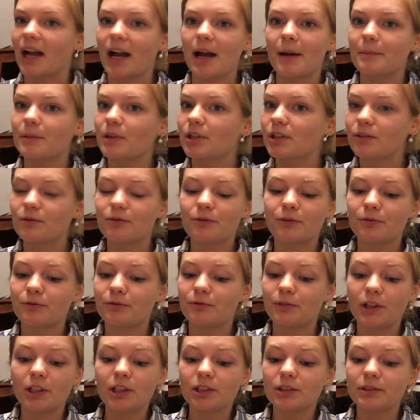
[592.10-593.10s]
I'm gonna
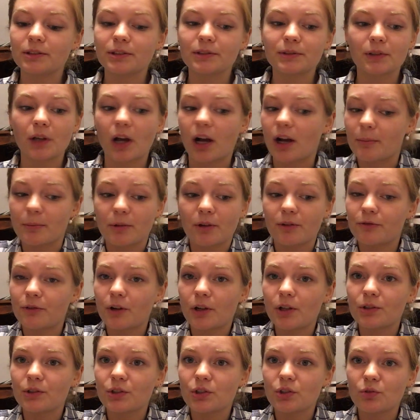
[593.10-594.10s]
follow it. I'm gonna
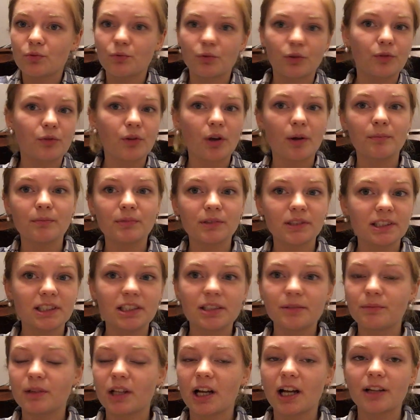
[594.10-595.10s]
follow you with
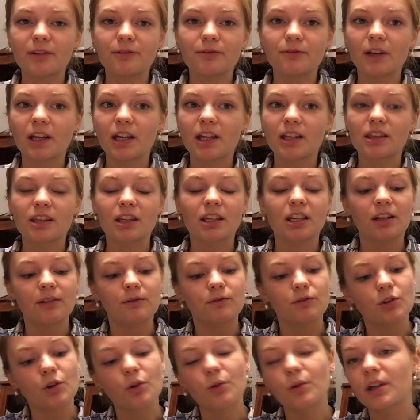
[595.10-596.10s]
completely blind faith, and I
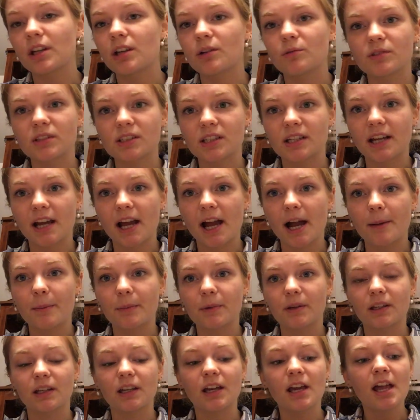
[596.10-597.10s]
have no idea what's gonna
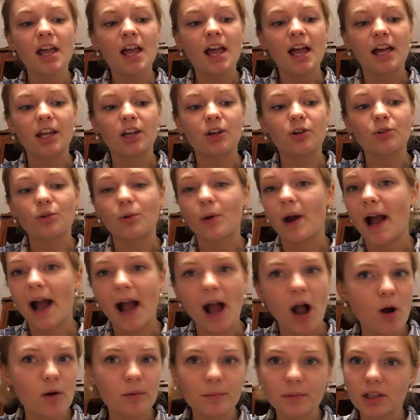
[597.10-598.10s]
happen. I don't know
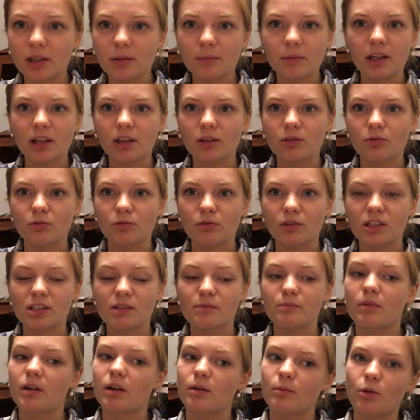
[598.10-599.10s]
how I'm gonna make it through
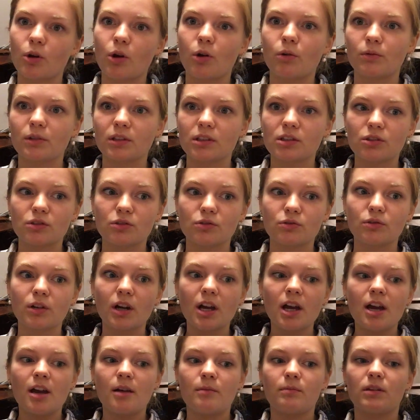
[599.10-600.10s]
this, but I'm going to,
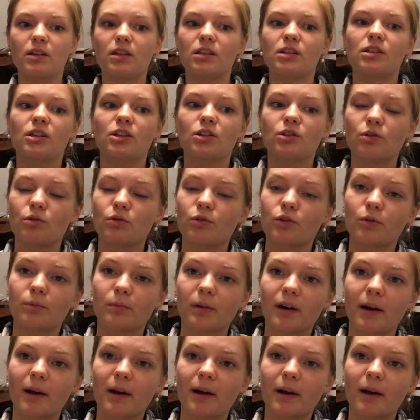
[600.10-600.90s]
because I know you're